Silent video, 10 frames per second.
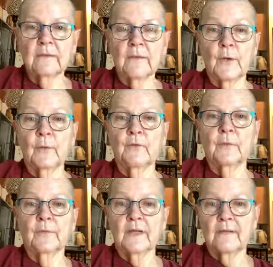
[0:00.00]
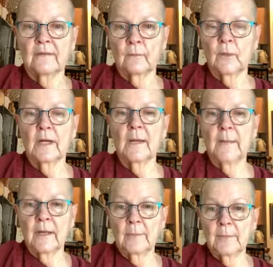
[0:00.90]
and those are things that will
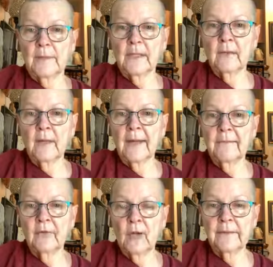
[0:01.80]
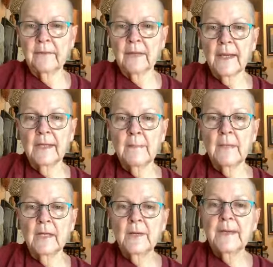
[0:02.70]
come up in our life all the time.